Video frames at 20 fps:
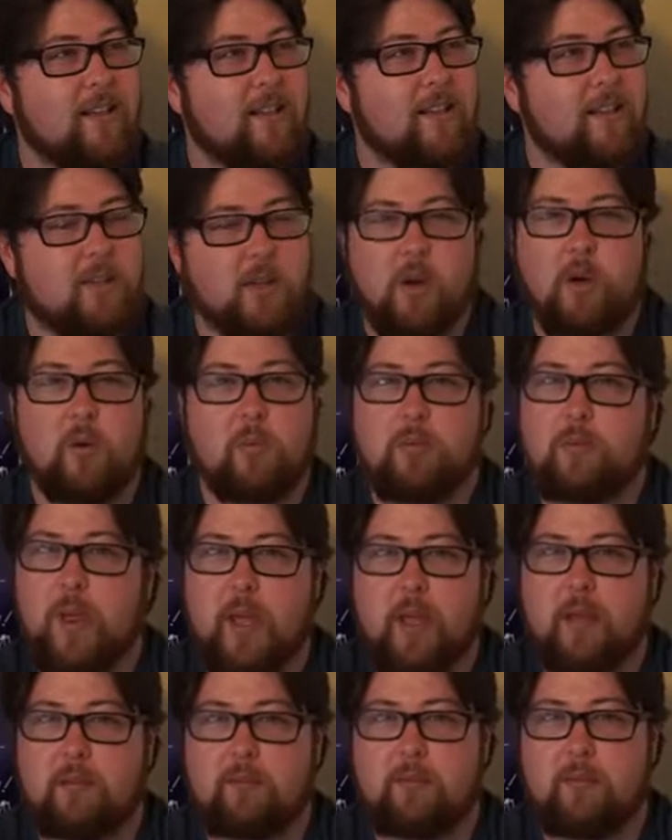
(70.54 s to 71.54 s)

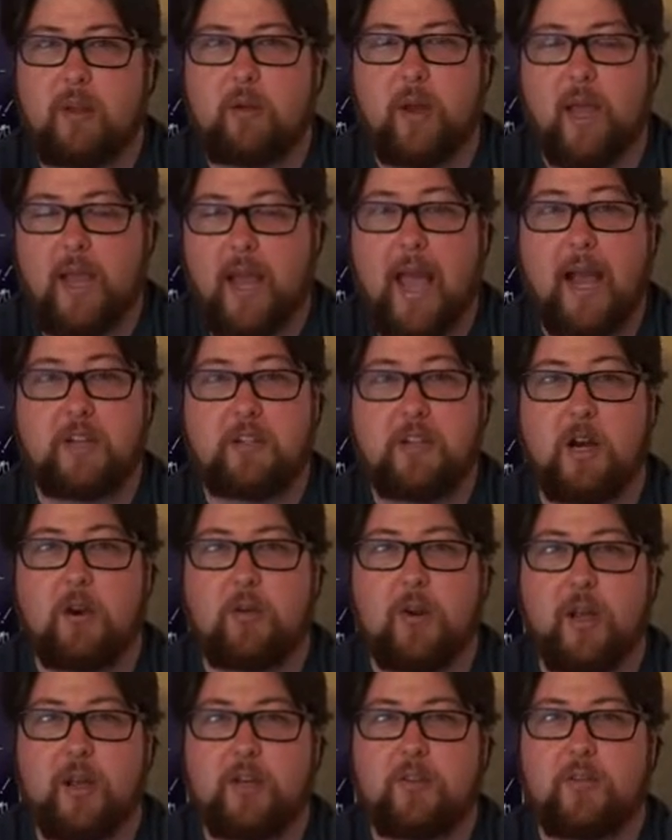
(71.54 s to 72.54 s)
Hacksaw
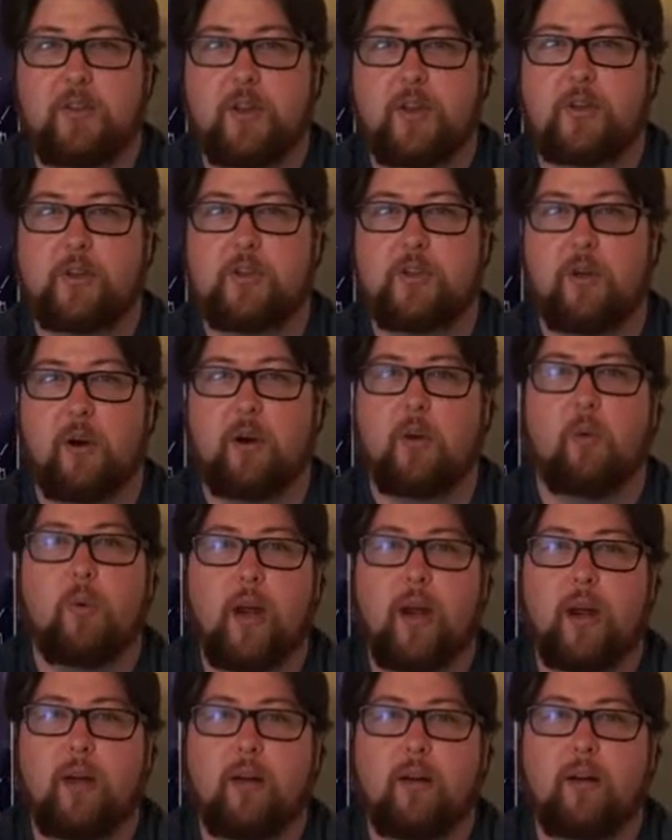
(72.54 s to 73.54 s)
Ridge. For those who aren't
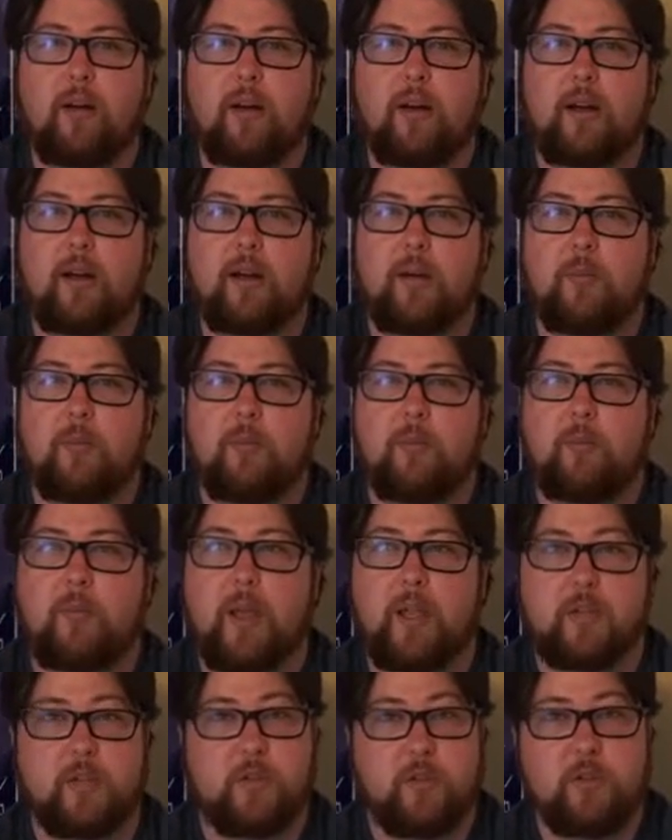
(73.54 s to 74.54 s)
aware,
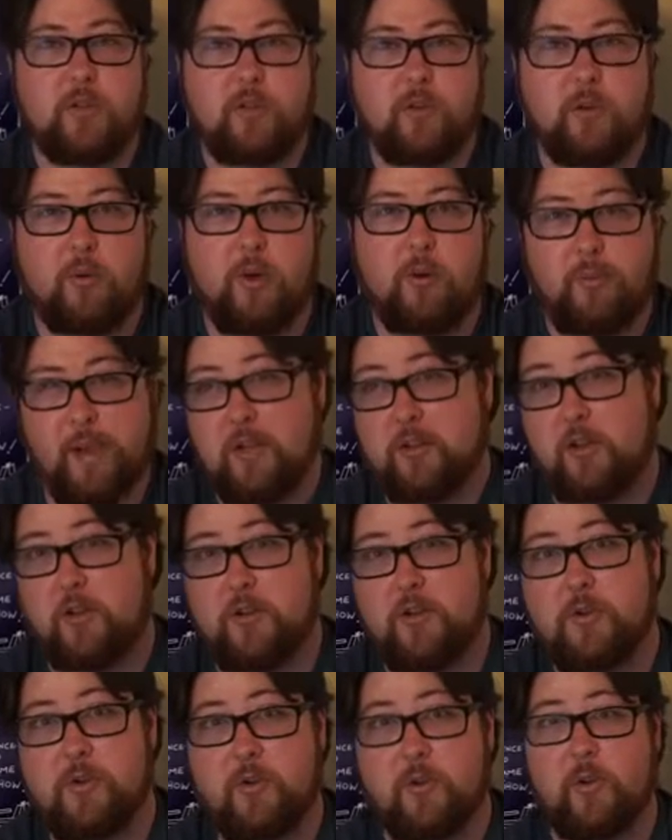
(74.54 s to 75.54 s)
it's a true story, based on a
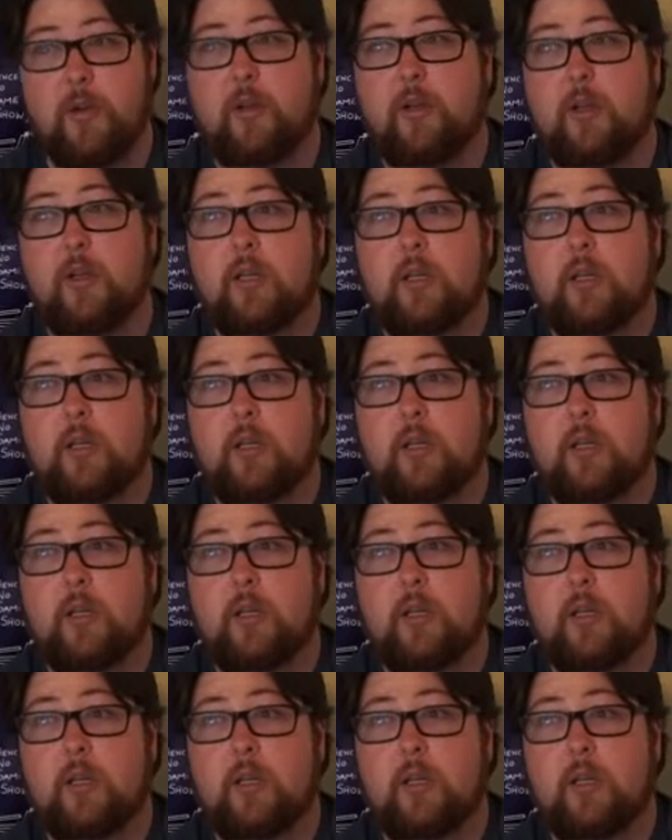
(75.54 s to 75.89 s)
true story.